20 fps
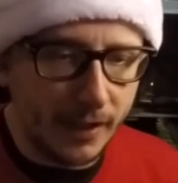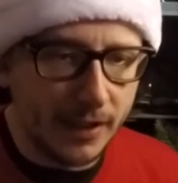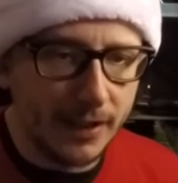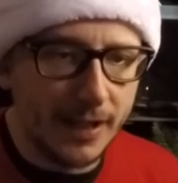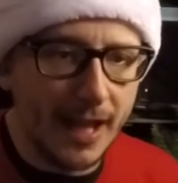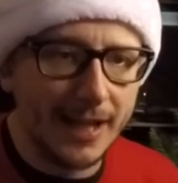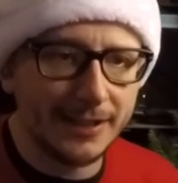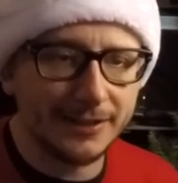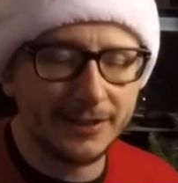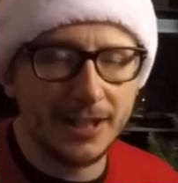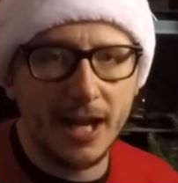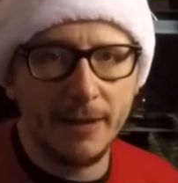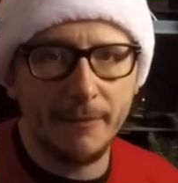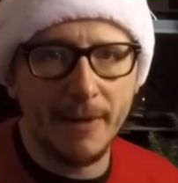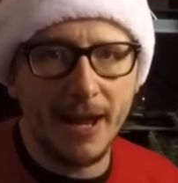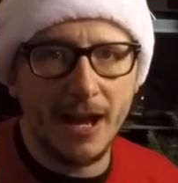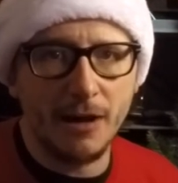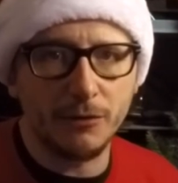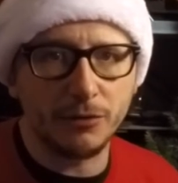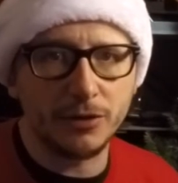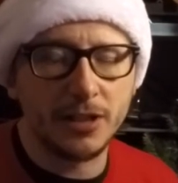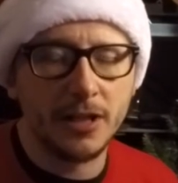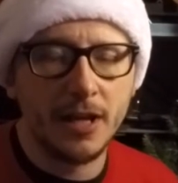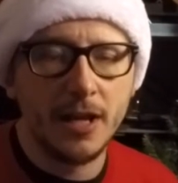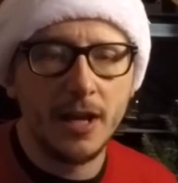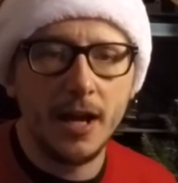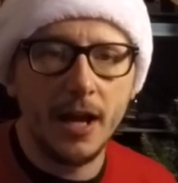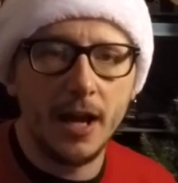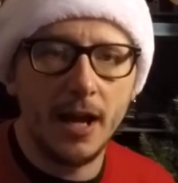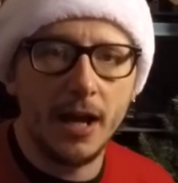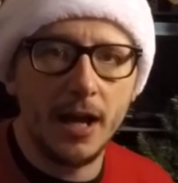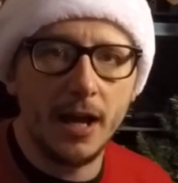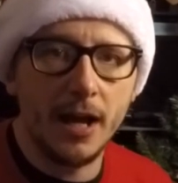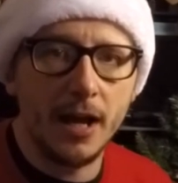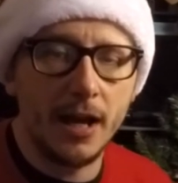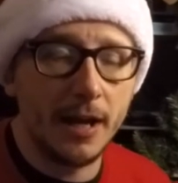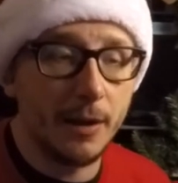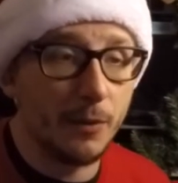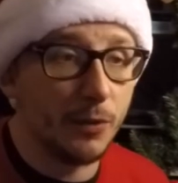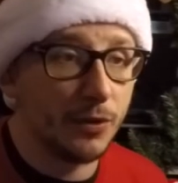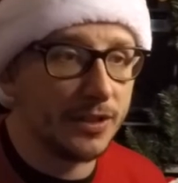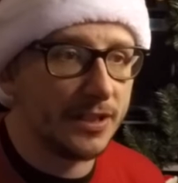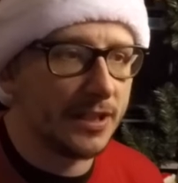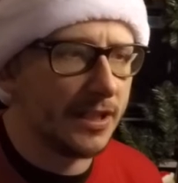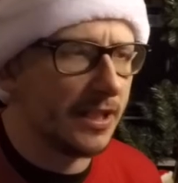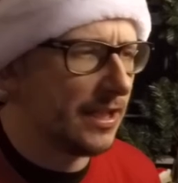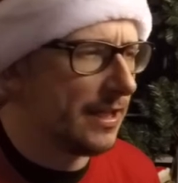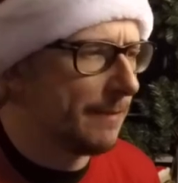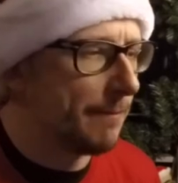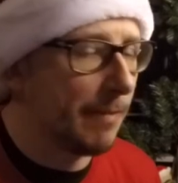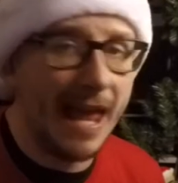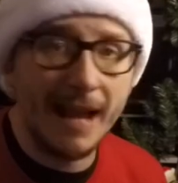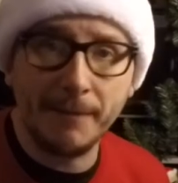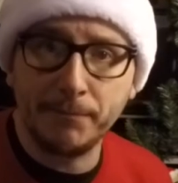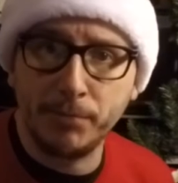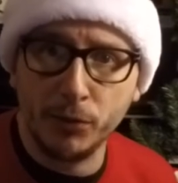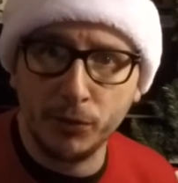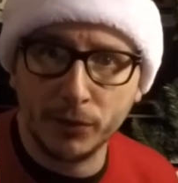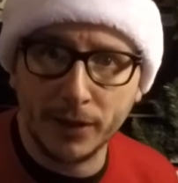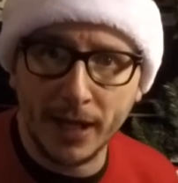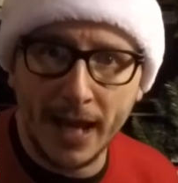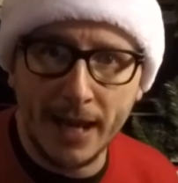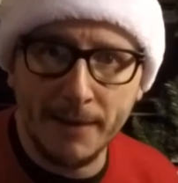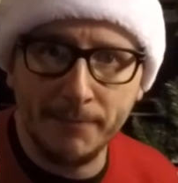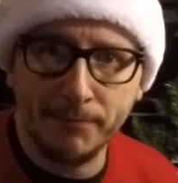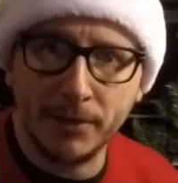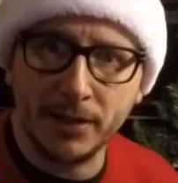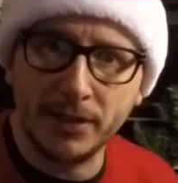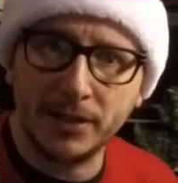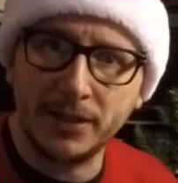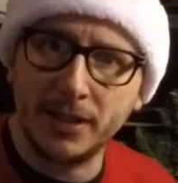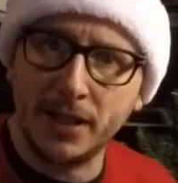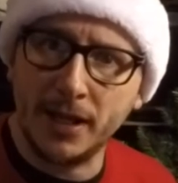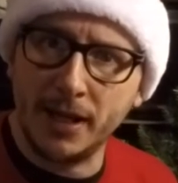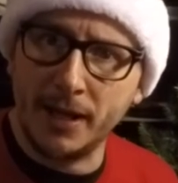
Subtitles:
Last time out, it was the Blackpool game, but